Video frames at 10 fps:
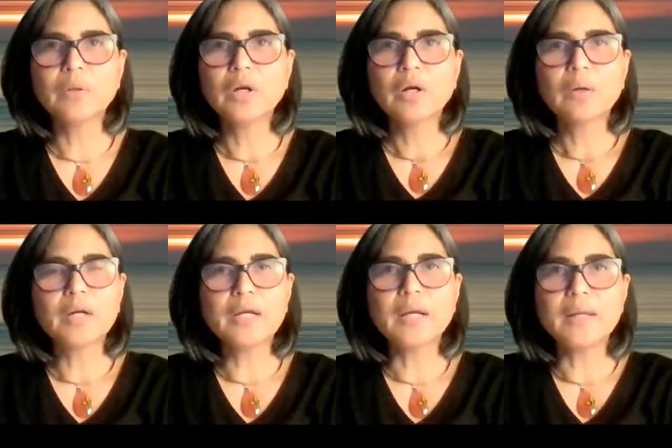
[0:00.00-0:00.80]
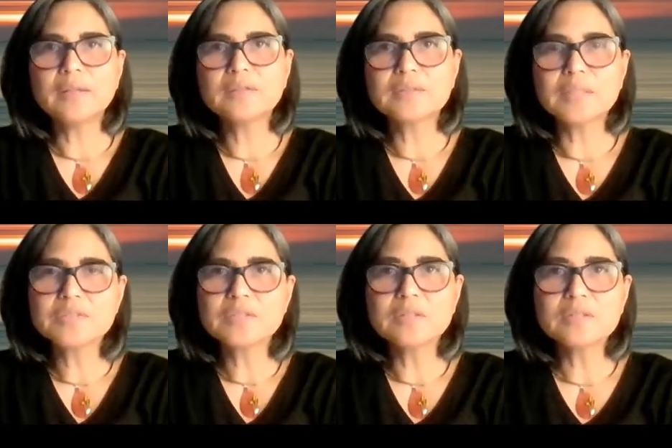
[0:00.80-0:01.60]
organic
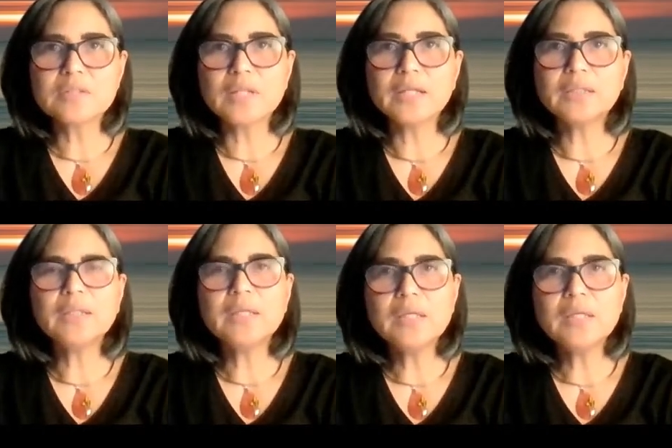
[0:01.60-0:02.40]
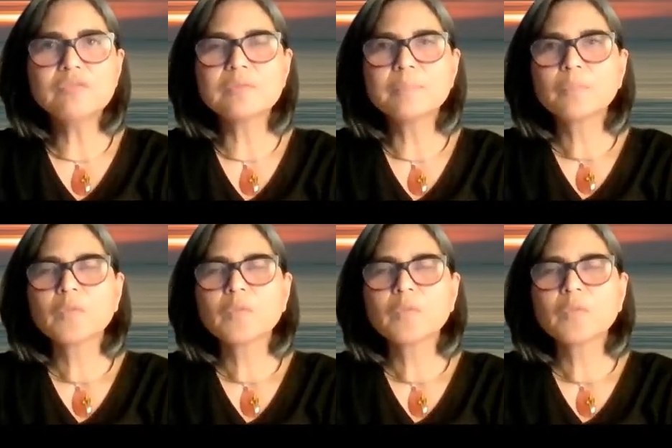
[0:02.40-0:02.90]
substance like leaves,